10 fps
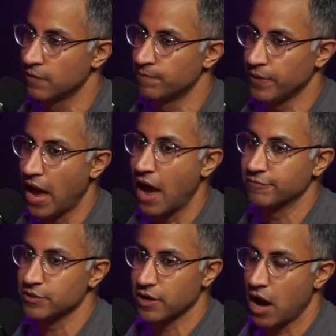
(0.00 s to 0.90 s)

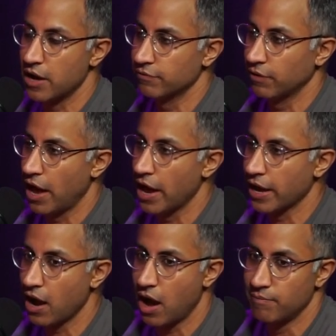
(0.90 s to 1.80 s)
have to kind of
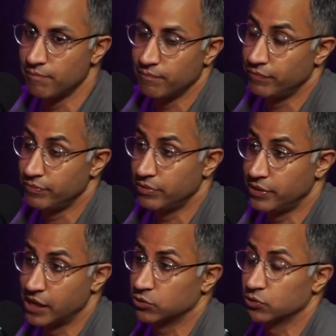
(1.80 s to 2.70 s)
like I'm
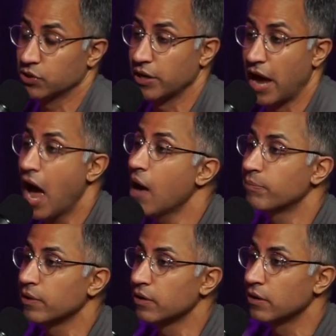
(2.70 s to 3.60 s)
that's what's going to
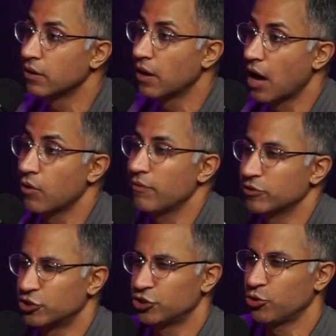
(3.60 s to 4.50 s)
happen. I don't have a
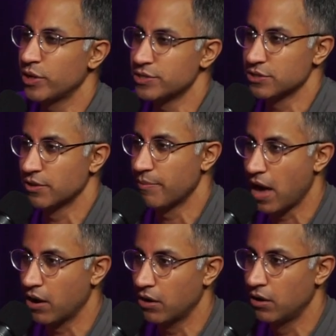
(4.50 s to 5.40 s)
choice in the
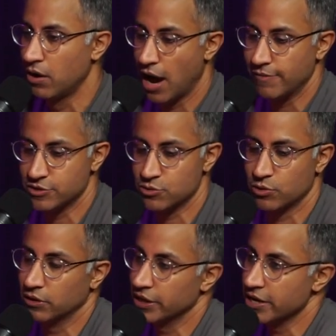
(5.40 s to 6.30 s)
matter. I have to sort
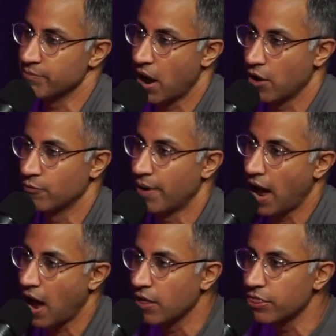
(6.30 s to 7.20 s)
of lead my own
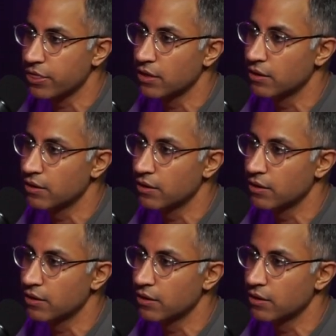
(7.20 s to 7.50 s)
path.